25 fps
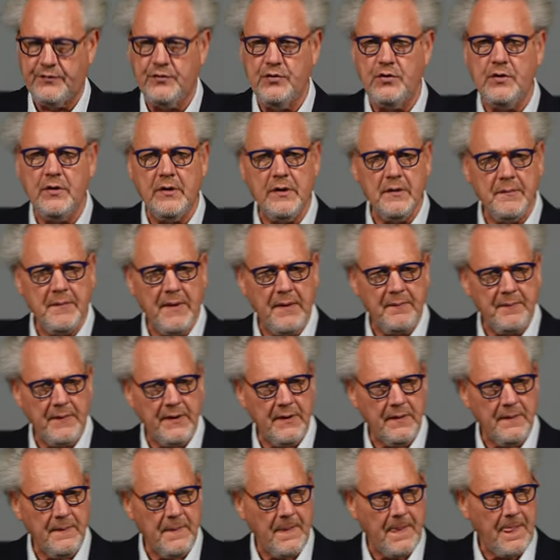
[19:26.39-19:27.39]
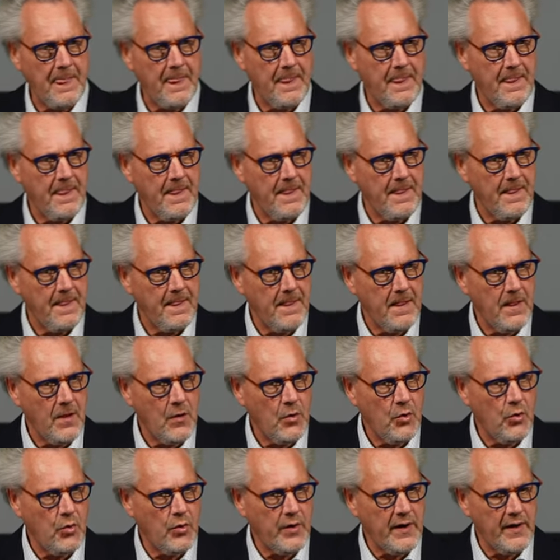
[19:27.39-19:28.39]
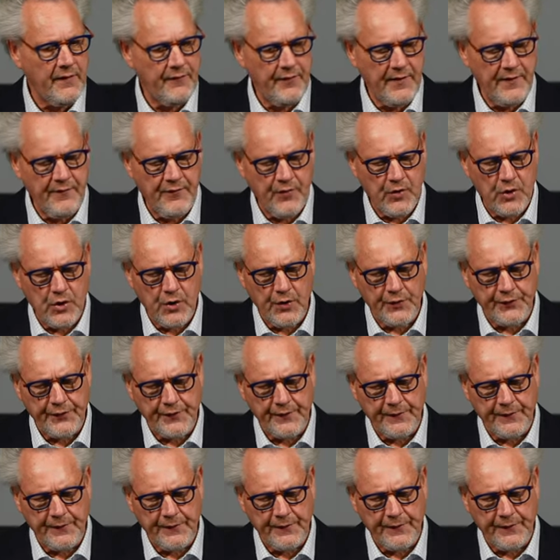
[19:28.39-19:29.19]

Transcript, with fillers: Do you remember? Or have we forgotten?